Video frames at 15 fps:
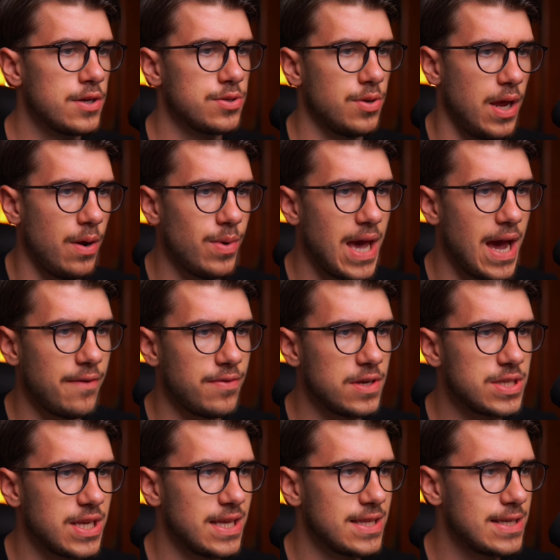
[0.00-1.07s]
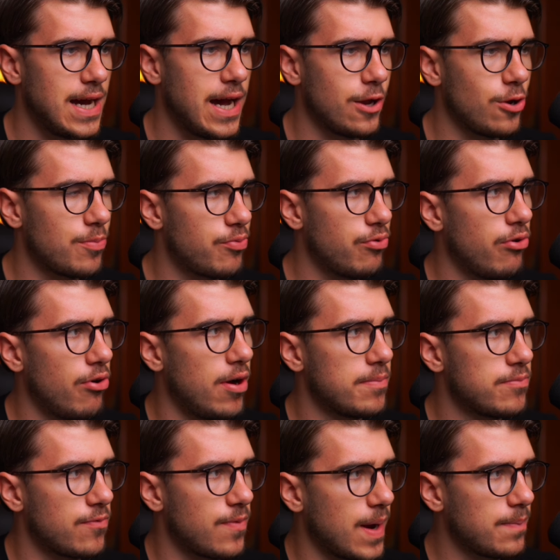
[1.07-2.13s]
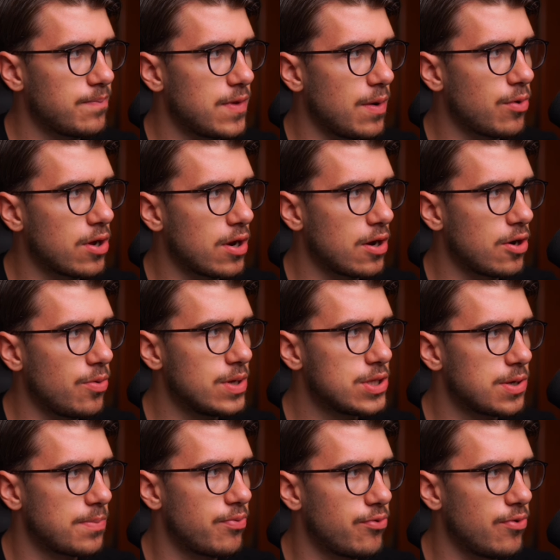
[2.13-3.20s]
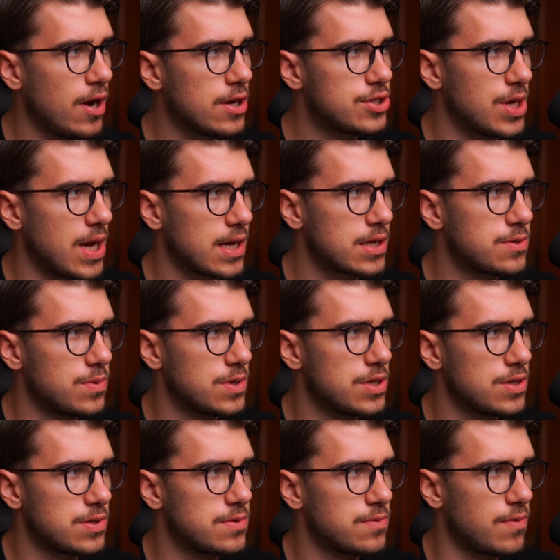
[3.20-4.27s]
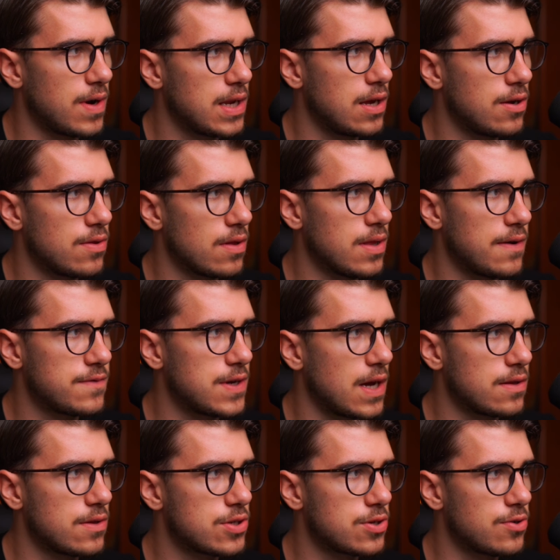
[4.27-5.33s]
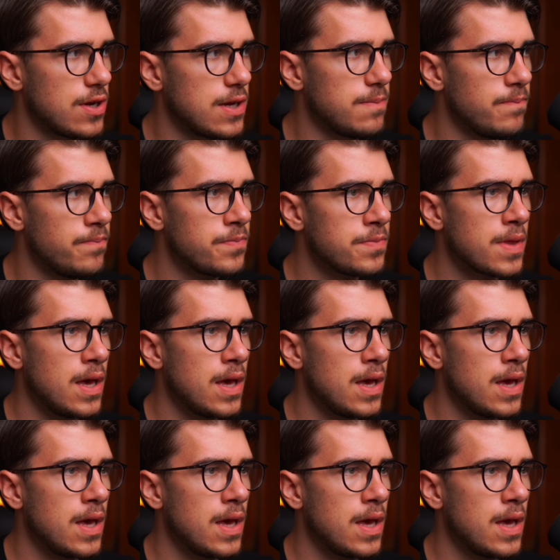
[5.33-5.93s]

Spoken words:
So now we have this entire prompt, right? Then we're going to go into projects, which is right here on the left side of the screen.